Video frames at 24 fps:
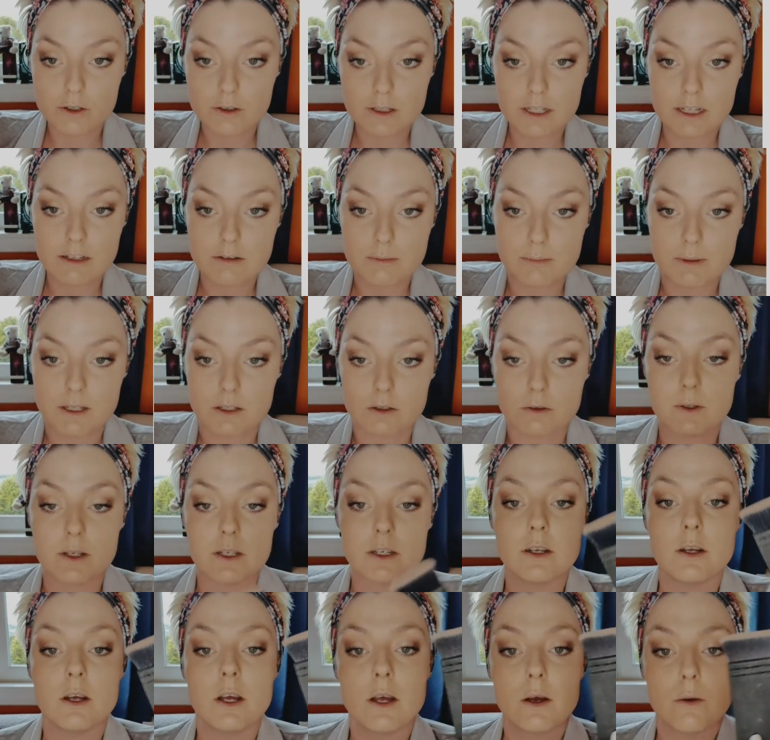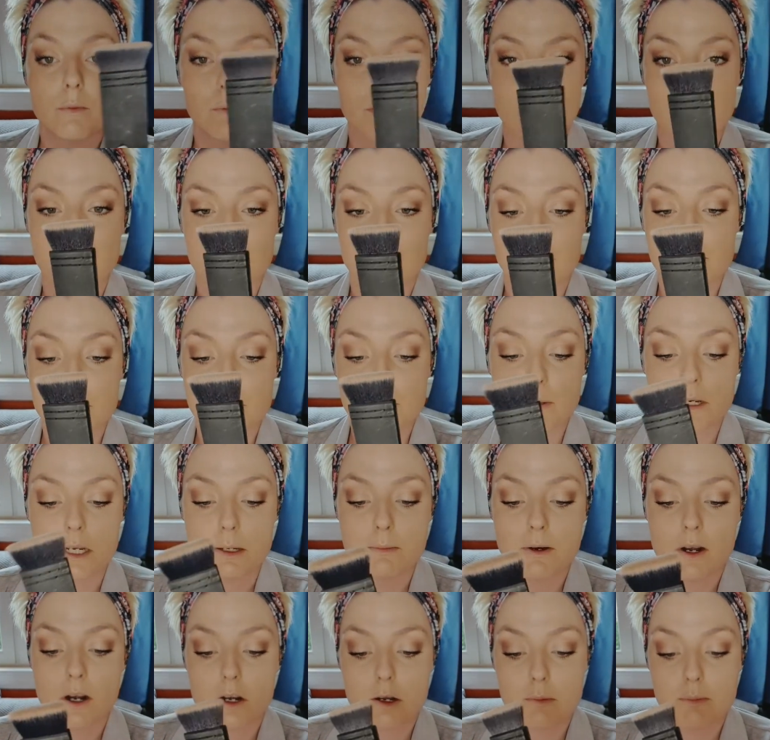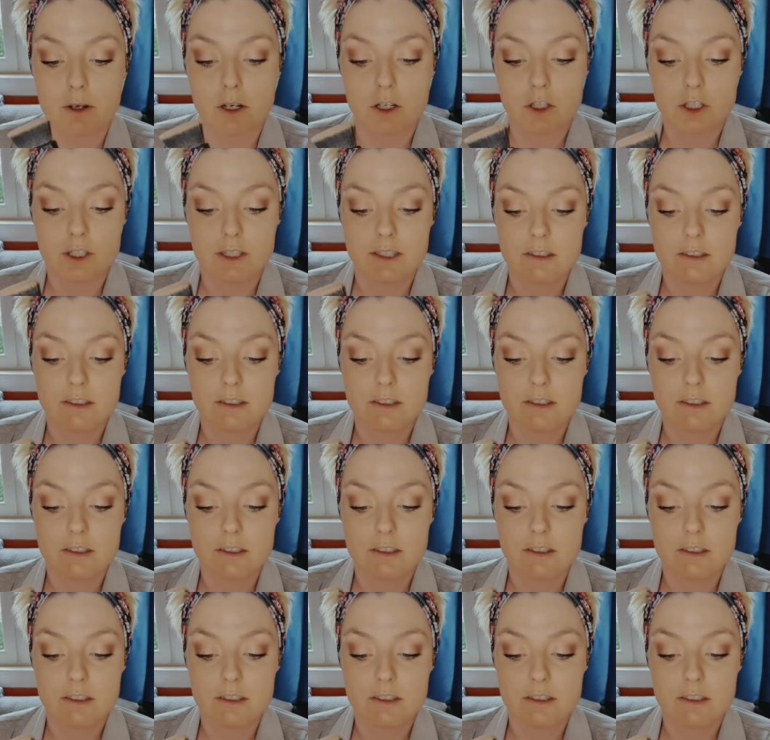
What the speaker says: this middle one, with this Primark brush.